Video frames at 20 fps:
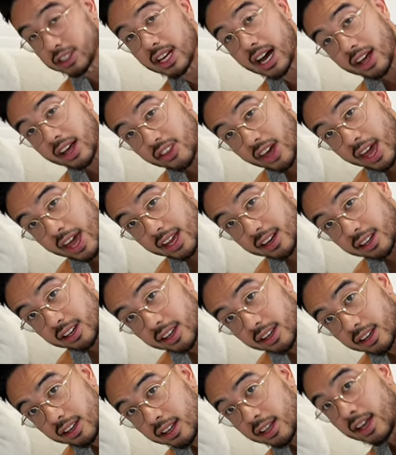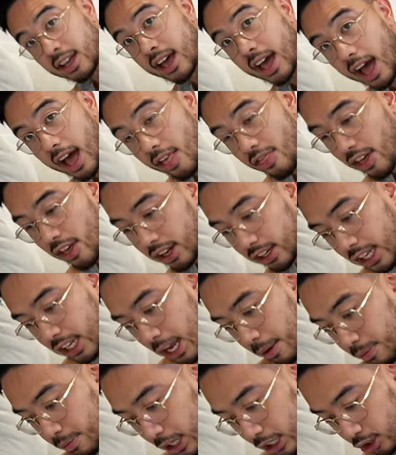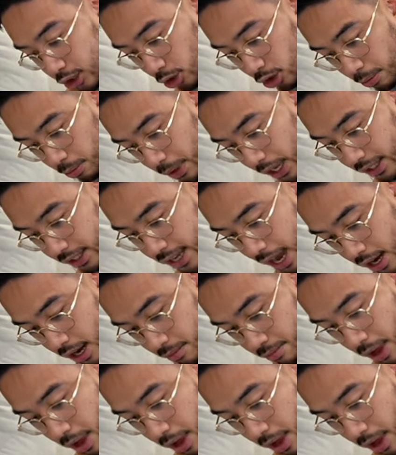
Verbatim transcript: the other hand here and then keeping that shoulder blade down and